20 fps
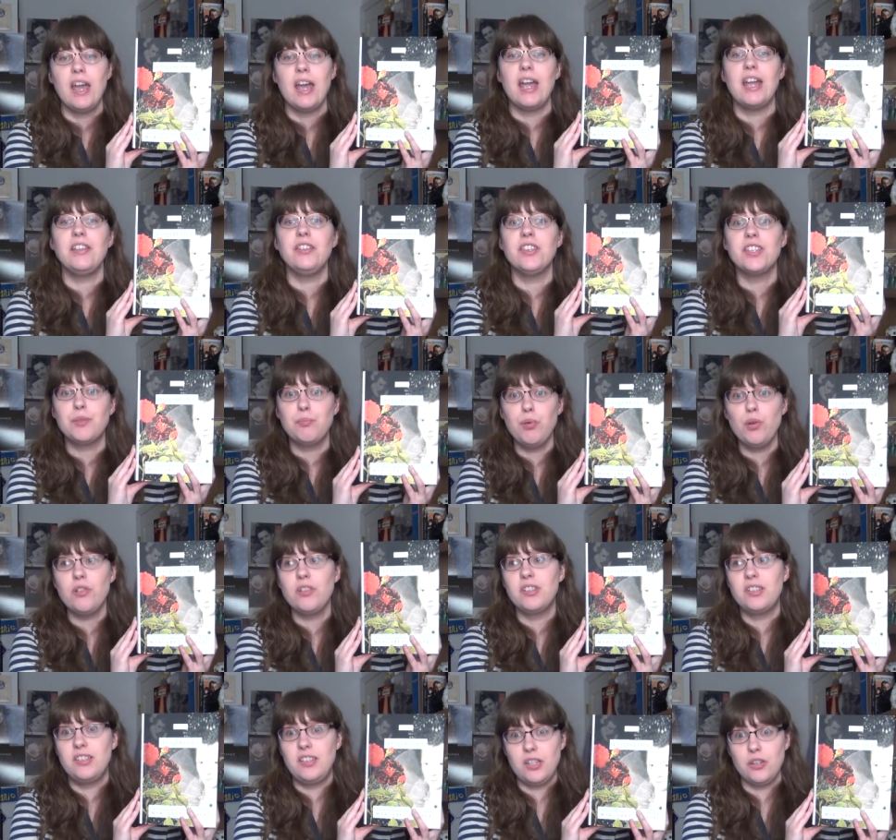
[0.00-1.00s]
And this
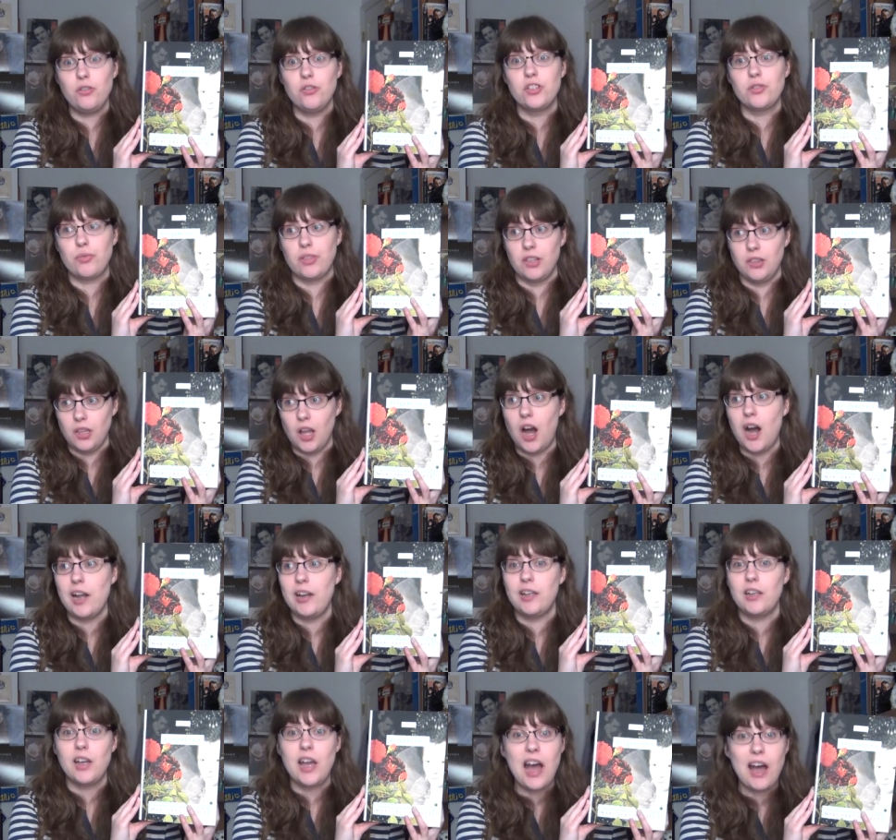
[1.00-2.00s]
book deals with a lot.
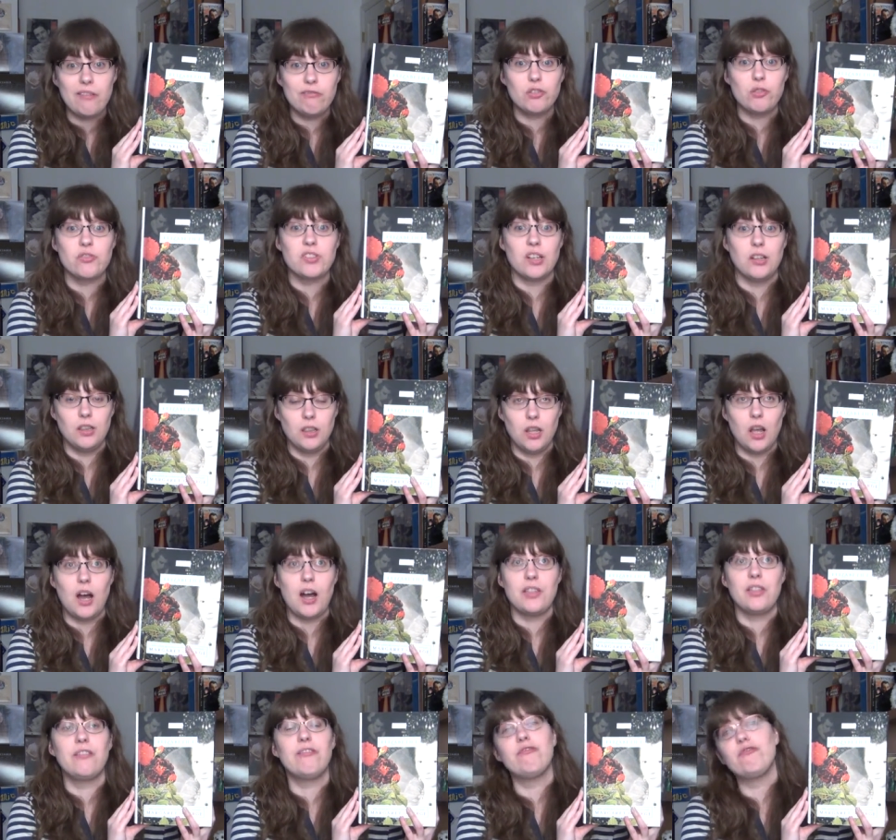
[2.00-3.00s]
It covers a
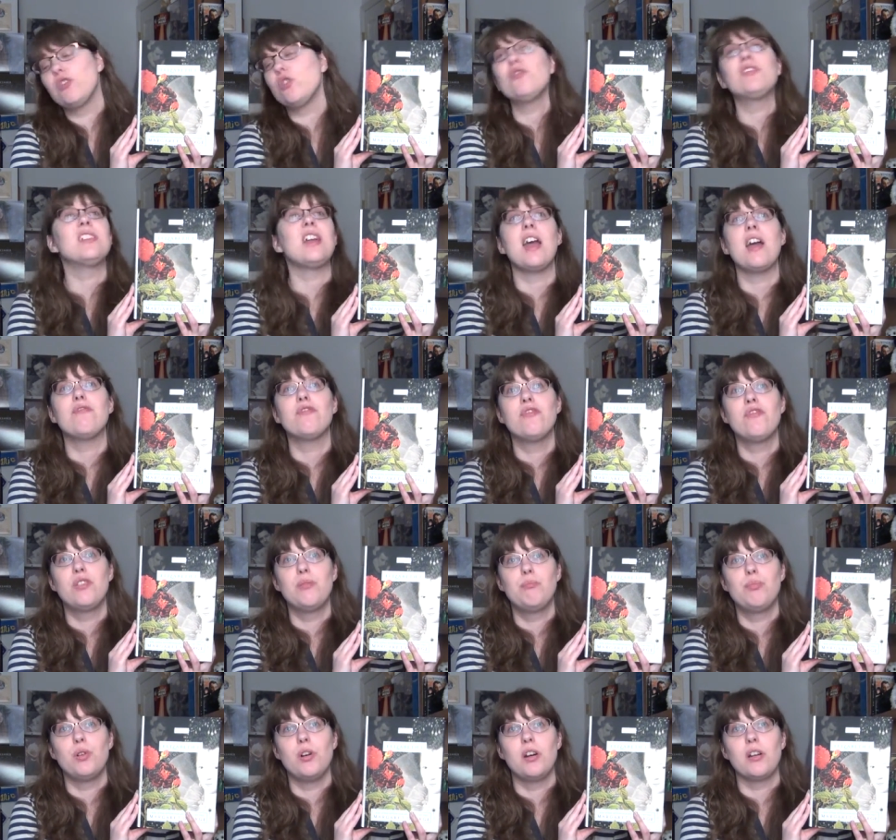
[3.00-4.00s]
lot. The first half of
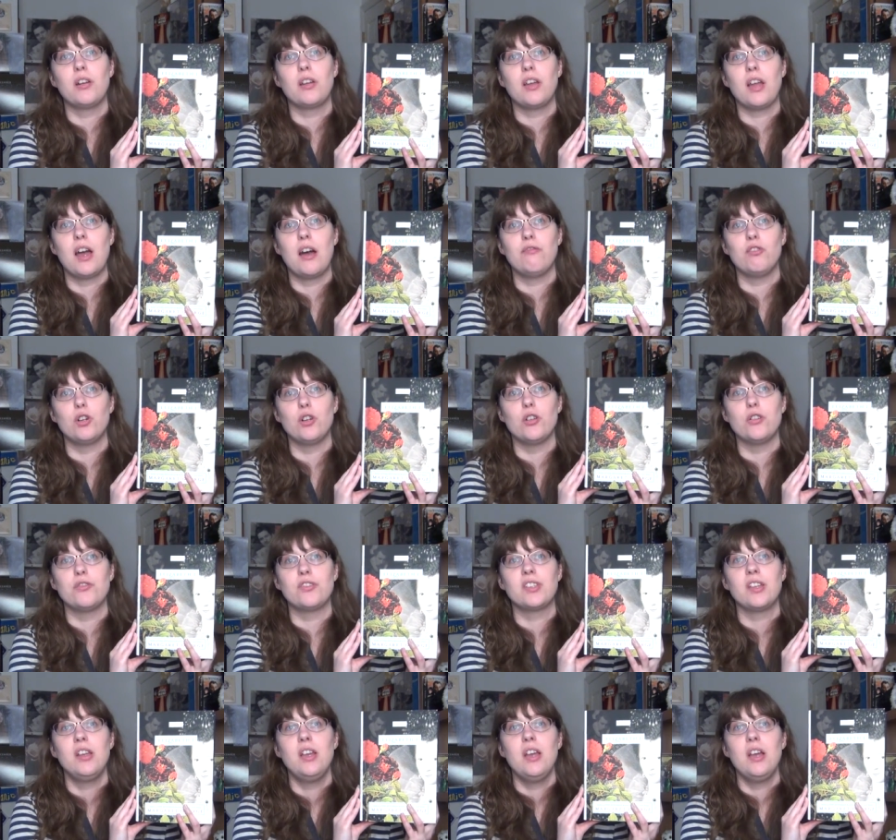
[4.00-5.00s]
the book
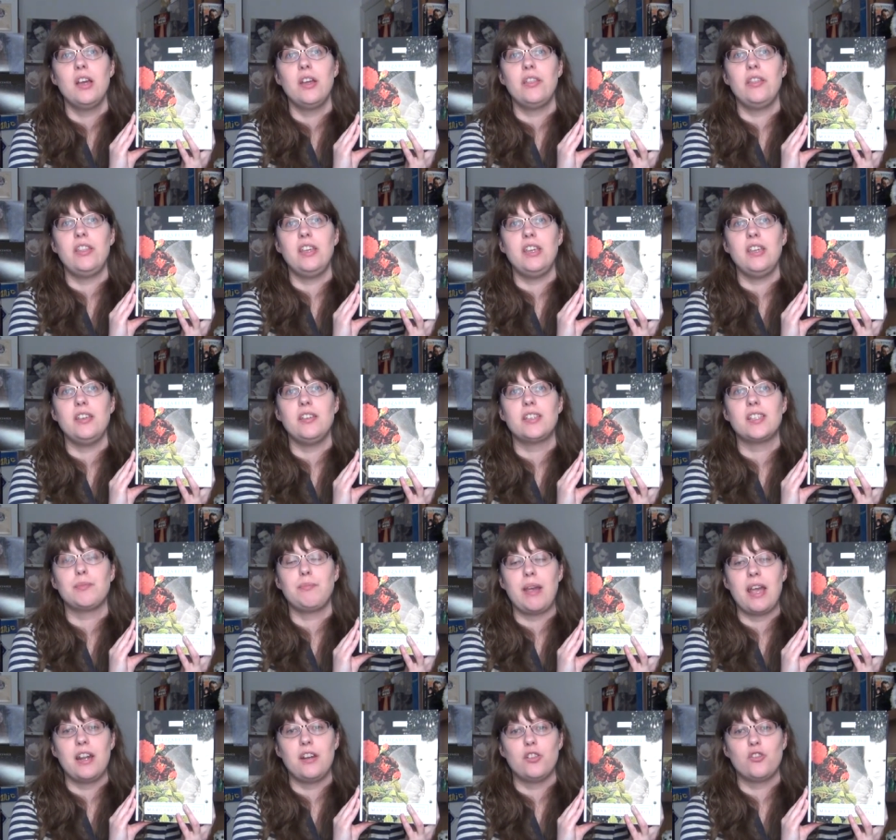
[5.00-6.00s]
covers the
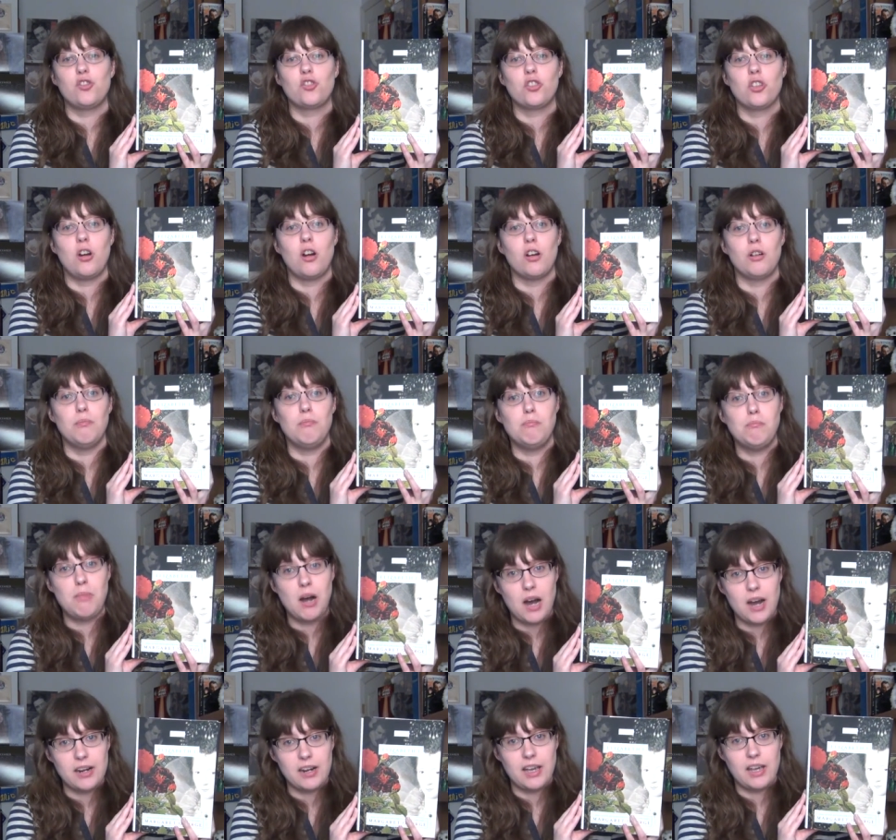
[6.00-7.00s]
Spanish
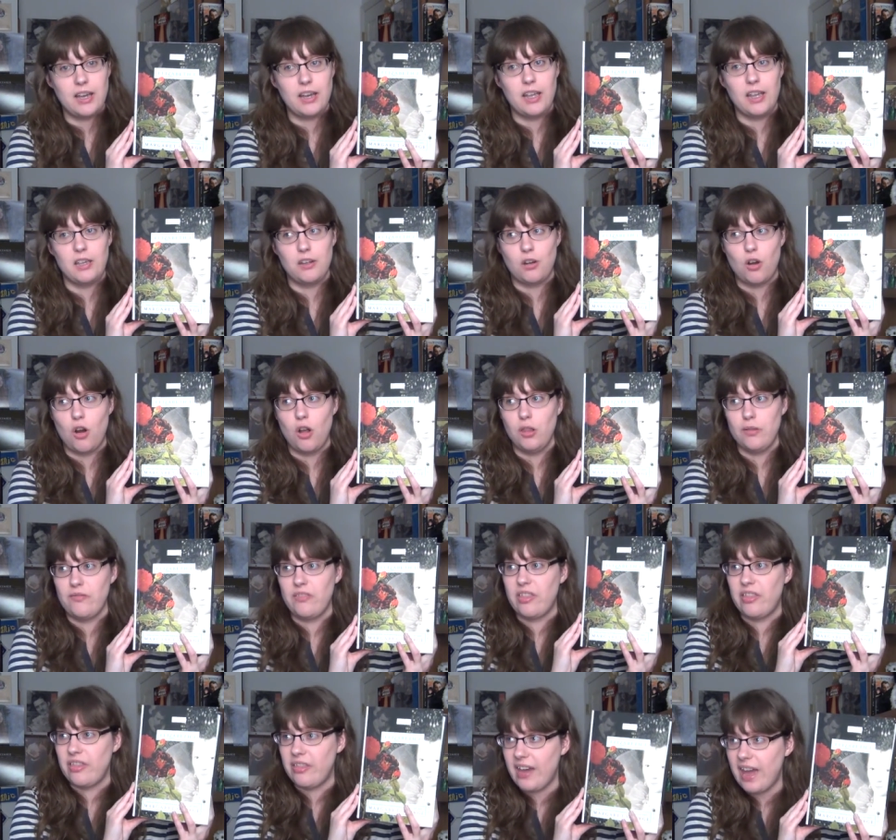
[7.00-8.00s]
Armada and all
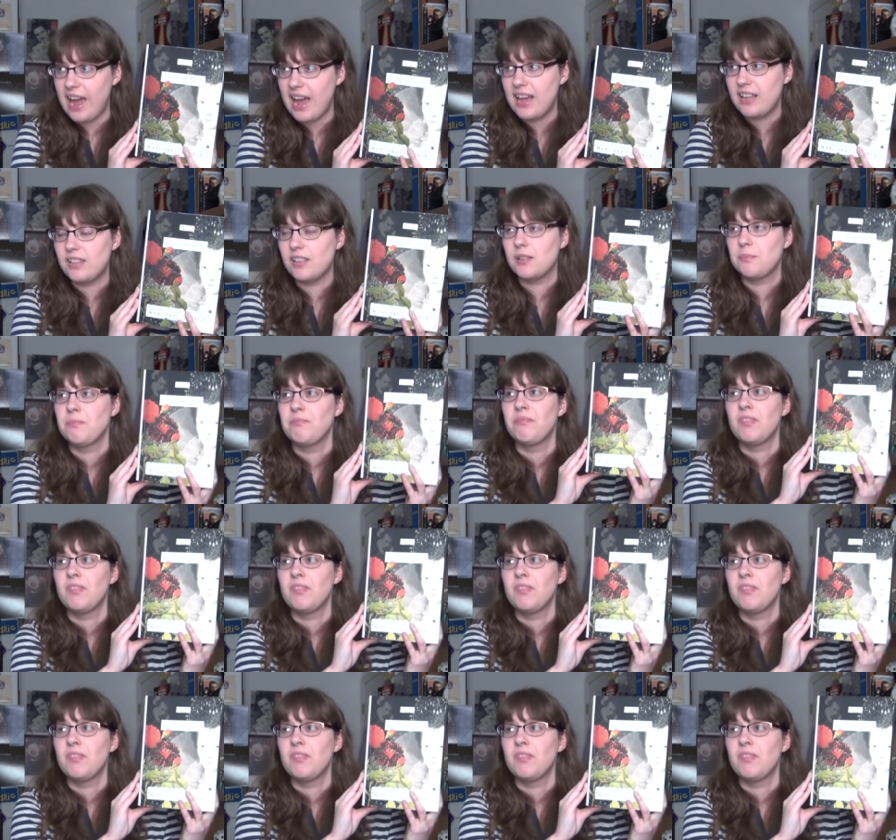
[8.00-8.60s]
of that.